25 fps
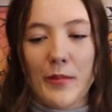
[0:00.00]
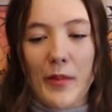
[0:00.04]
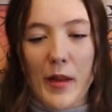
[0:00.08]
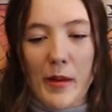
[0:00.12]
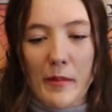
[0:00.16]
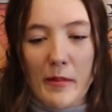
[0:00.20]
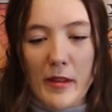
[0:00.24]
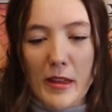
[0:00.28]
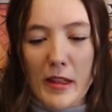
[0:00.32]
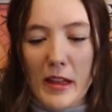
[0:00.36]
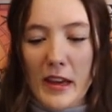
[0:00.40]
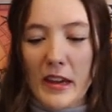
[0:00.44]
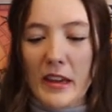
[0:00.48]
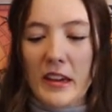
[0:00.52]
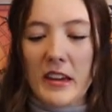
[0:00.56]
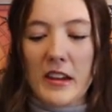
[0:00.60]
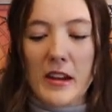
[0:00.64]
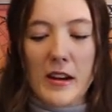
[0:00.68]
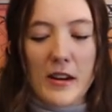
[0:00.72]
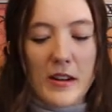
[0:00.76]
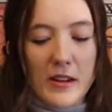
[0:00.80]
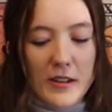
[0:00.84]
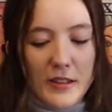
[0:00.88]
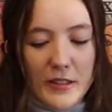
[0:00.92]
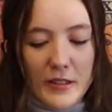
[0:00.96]
maybe like a
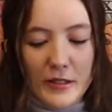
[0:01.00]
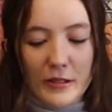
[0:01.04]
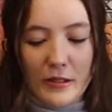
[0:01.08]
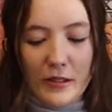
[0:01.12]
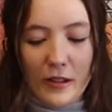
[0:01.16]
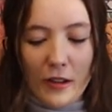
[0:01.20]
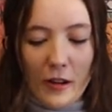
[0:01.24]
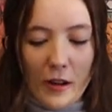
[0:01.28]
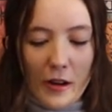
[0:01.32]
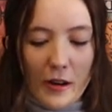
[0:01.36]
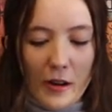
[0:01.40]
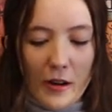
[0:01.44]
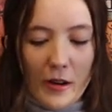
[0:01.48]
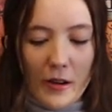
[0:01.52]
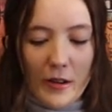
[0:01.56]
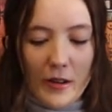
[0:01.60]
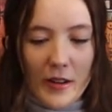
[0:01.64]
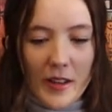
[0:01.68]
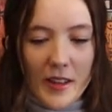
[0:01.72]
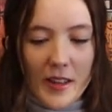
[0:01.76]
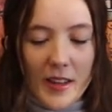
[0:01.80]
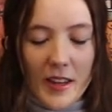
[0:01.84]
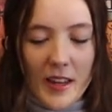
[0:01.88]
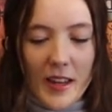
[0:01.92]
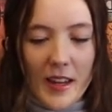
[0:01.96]
year or two ago,
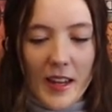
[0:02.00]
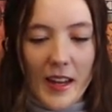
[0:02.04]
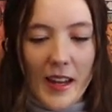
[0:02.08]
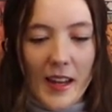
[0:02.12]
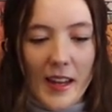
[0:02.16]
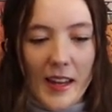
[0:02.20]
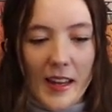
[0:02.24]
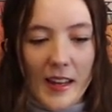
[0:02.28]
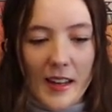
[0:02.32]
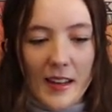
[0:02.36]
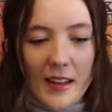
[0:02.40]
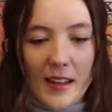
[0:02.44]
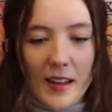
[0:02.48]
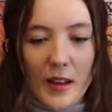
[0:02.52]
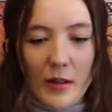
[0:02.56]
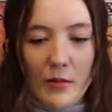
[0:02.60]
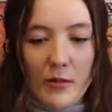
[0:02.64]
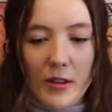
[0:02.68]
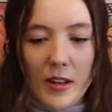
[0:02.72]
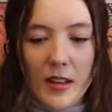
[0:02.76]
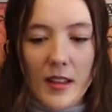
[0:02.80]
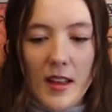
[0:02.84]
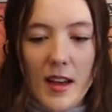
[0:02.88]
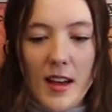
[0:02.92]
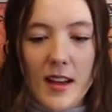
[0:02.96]
and they
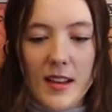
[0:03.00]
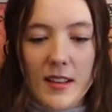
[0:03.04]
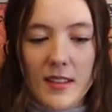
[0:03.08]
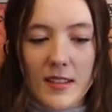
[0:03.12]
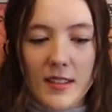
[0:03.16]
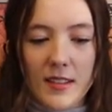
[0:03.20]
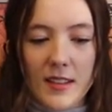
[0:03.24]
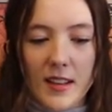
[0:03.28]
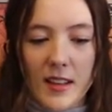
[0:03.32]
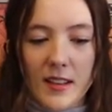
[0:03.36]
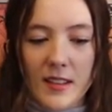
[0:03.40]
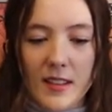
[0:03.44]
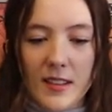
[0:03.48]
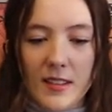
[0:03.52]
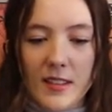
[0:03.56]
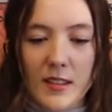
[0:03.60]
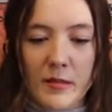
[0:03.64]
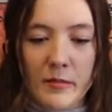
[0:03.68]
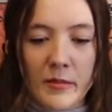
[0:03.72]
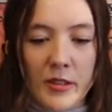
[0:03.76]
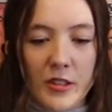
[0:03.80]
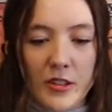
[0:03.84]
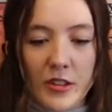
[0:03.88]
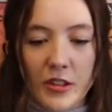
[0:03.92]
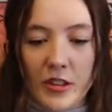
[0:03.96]
realized that this
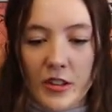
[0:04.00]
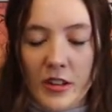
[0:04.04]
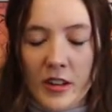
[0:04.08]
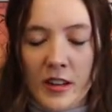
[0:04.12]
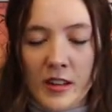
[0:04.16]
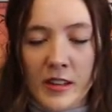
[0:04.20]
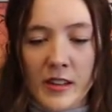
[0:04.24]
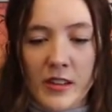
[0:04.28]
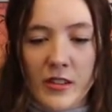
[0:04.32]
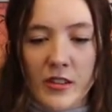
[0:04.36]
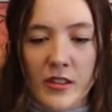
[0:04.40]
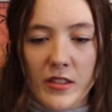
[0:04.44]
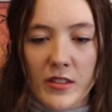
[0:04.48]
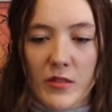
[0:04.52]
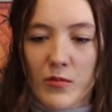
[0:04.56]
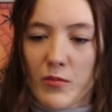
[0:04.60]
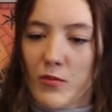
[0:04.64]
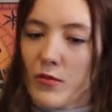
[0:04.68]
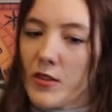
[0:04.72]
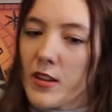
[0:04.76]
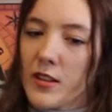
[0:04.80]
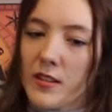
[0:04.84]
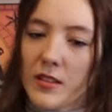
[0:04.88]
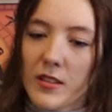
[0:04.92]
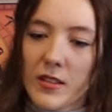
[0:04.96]
immaturity just
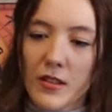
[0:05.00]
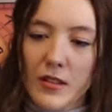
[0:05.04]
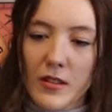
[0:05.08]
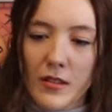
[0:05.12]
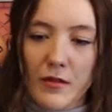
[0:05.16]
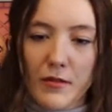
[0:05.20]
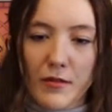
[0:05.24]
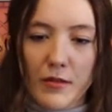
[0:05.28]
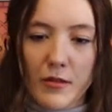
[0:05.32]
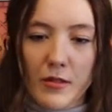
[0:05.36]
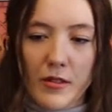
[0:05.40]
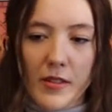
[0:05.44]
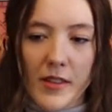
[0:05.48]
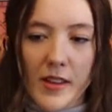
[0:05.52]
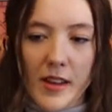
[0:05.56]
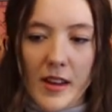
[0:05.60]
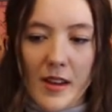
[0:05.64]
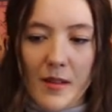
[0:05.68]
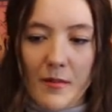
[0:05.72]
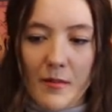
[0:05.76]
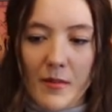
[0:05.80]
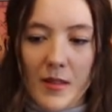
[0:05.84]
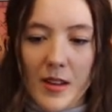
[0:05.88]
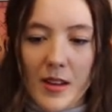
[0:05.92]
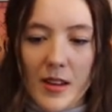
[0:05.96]
wasn't good for
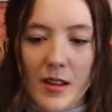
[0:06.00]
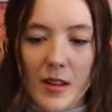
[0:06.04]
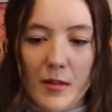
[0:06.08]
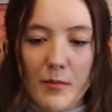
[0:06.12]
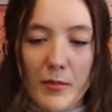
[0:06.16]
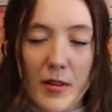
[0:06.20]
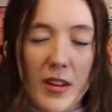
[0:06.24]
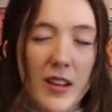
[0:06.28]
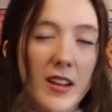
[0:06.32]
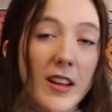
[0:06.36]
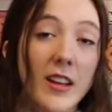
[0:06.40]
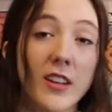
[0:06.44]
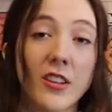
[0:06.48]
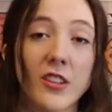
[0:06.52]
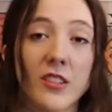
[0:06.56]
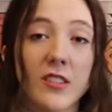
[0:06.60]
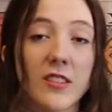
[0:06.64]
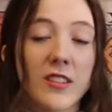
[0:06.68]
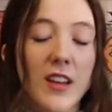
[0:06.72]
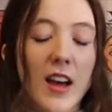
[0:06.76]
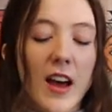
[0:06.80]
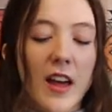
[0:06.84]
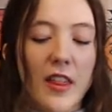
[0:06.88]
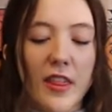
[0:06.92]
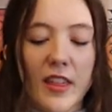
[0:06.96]
them, but they
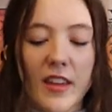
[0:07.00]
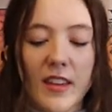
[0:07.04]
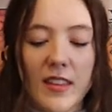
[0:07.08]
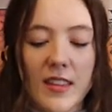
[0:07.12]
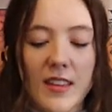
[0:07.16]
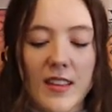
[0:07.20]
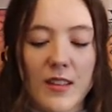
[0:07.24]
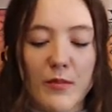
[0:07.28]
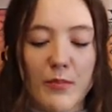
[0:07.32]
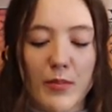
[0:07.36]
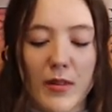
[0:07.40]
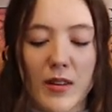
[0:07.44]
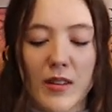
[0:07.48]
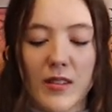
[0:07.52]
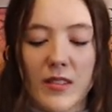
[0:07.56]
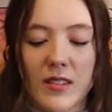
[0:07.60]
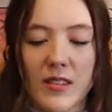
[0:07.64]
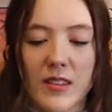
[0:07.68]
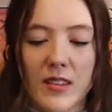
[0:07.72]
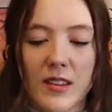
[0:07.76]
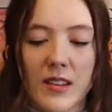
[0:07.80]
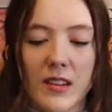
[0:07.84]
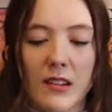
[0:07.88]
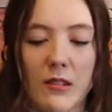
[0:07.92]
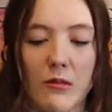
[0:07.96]
just, I think this
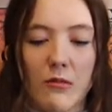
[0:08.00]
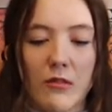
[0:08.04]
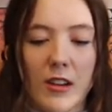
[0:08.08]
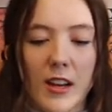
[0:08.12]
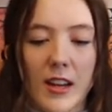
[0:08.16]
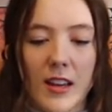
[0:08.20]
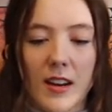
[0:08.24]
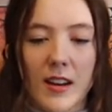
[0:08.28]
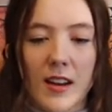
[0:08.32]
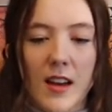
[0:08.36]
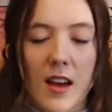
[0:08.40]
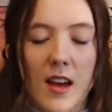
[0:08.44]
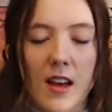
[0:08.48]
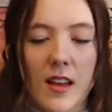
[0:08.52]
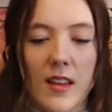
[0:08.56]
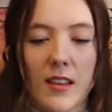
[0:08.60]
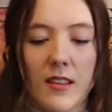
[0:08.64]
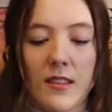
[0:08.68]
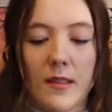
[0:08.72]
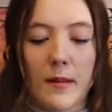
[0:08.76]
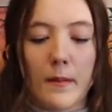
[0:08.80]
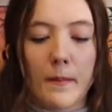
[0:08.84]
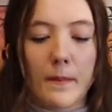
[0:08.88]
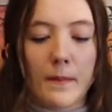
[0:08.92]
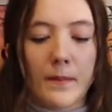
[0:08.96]
person didn't
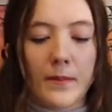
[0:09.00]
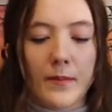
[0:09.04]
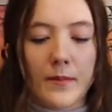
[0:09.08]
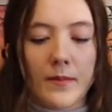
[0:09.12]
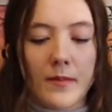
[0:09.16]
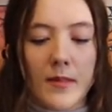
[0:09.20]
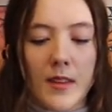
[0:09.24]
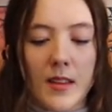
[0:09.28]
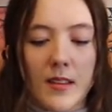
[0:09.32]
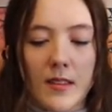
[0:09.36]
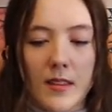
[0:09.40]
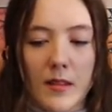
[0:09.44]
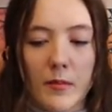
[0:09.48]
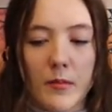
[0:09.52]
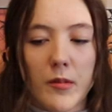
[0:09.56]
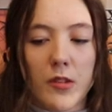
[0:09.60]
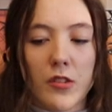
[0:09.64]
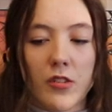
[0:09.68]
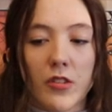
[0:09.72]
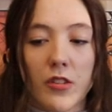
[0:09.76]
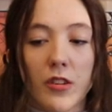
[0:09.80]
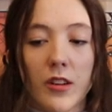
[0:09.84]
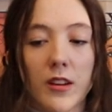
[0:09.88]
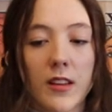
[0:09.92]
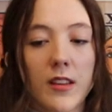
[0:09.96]
recognize this
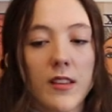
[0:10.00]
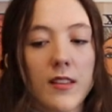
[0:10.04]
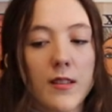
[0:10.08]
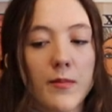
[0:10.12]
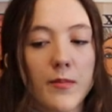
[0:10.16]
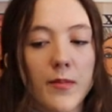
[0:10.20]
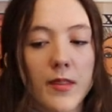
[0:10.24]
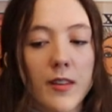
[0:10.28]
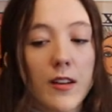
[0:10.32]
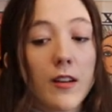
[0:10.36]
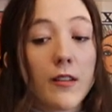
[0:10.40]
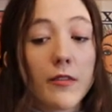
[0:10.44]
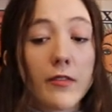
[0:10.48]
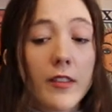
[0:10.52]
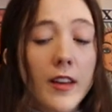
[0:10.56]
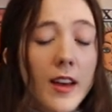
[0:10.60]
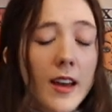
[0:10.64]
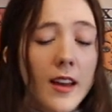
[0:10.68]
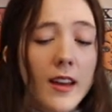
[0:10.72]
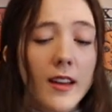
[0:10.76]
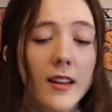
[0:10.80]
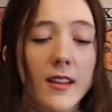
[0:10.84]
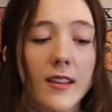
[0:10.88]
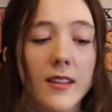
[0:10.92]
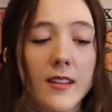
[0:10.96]
immaturity in themselves
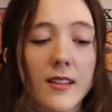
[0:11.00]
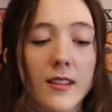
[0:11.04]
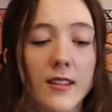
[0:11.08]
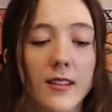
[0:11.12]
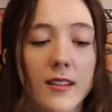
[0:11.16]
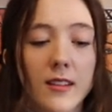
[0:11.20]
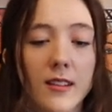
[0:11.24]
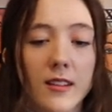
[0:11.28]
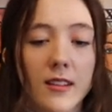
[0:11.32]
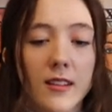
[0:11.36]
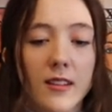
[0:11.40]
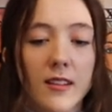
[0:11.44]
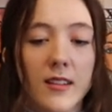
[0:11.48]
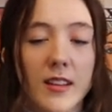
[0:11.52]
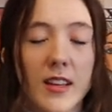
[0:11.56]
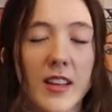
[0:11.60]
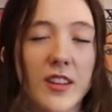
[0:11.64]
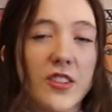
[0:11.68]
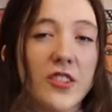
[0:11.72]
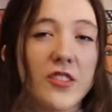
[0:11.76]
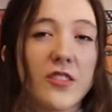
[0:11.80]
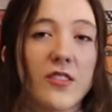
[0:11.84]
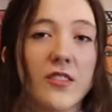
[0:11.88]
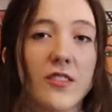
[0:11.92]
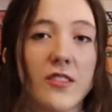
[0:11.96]
yet. They
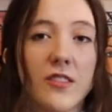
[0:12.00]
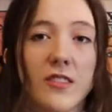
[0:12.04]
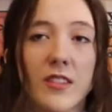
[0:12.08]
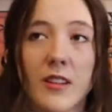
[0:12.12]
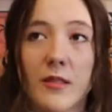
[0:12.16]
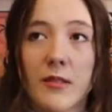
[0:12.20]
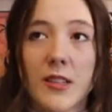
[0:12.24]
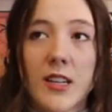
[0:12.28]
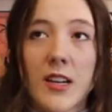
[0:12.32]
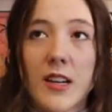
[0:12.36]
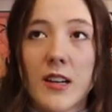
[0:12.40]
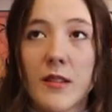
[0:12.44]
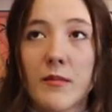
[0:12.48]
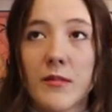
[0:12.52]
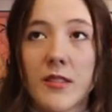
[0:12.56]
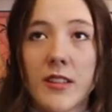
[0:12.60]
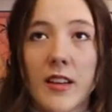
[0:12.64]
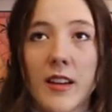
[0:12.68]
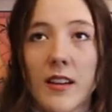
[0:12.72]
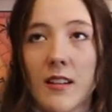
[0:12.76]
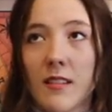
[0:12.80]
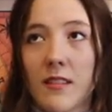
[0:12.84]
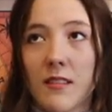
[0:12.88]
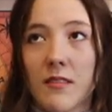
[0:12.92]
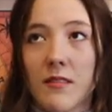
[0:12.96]
just sometimes
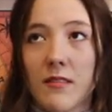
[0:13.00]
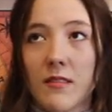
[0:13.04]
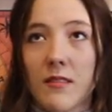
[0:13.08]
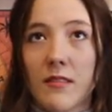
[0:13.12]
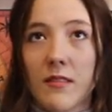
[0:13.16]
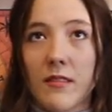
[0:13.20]
like